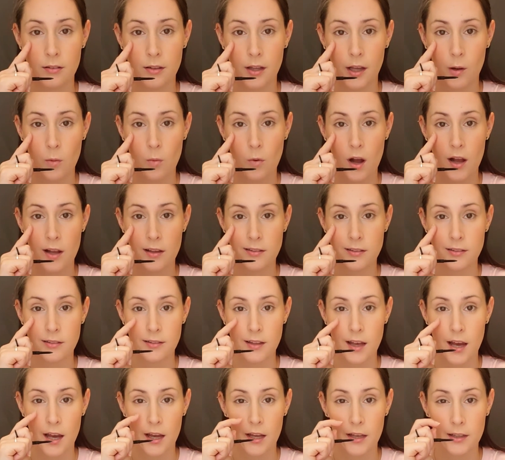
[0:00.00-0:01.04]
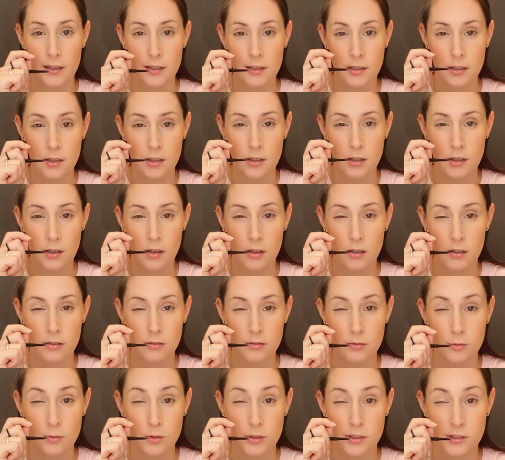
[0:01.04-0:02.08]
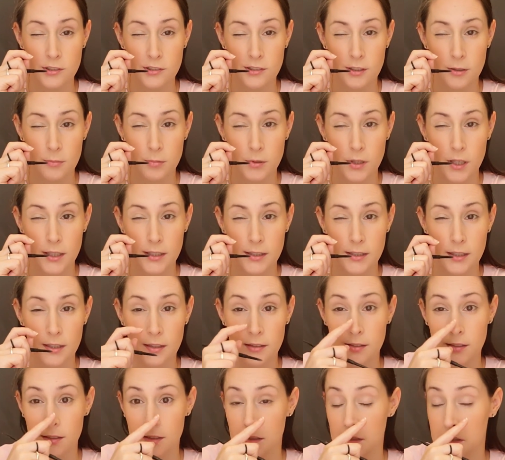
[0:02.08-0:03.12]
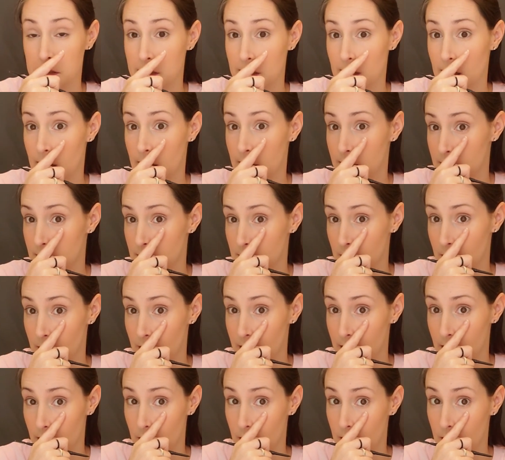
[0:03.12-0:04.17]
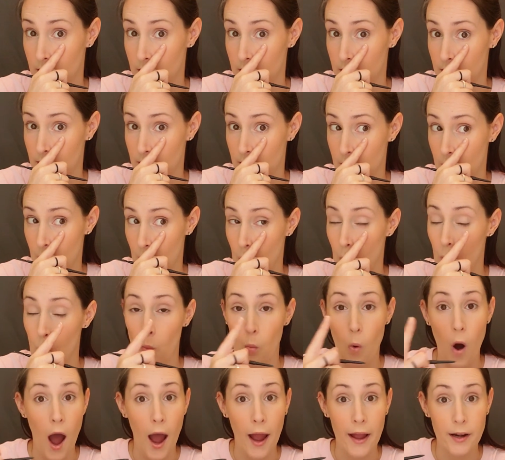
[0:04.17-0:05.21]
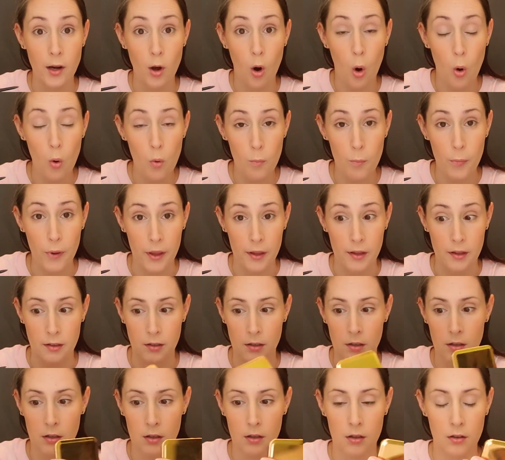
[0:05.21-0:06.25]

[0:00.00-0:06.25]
Like, why is this eye all squinched up like this and this eye is like wide open?